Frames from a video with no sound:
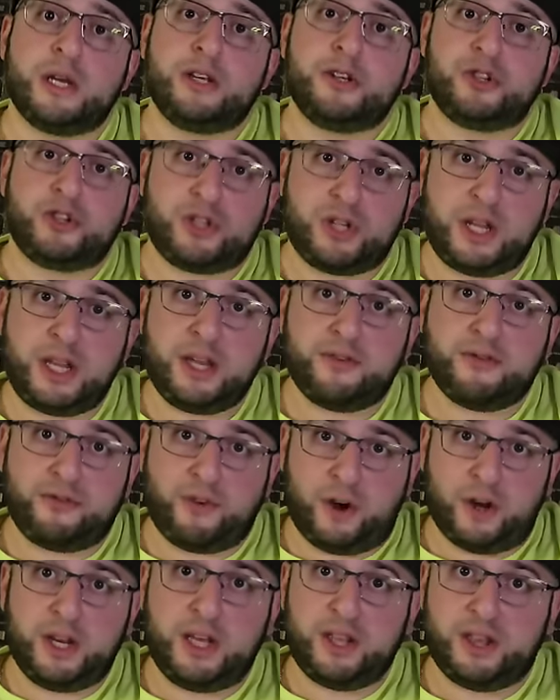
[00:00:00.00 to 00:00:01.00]
seeing
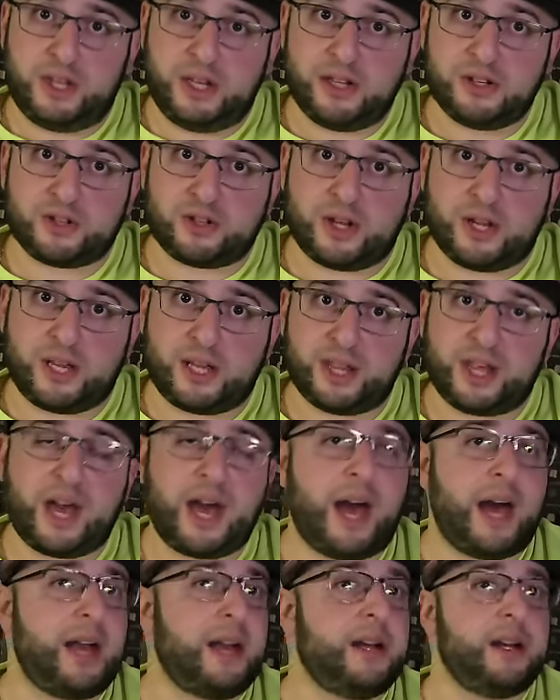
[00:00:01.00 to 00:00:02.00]
funny things like
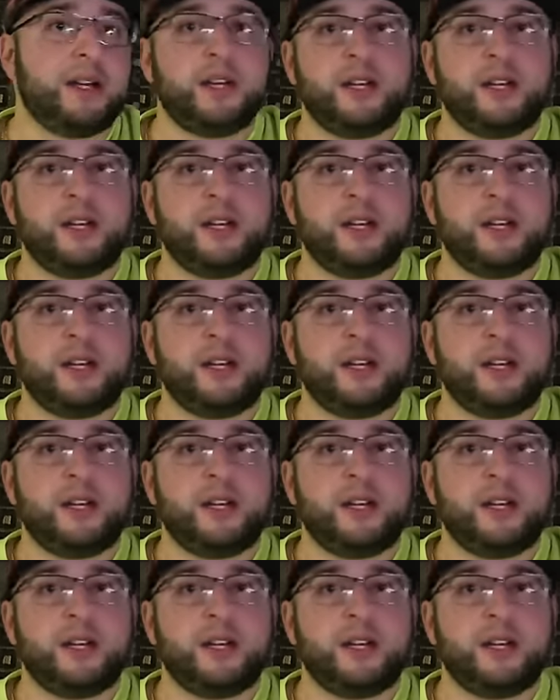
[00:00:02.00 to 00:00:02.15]
that.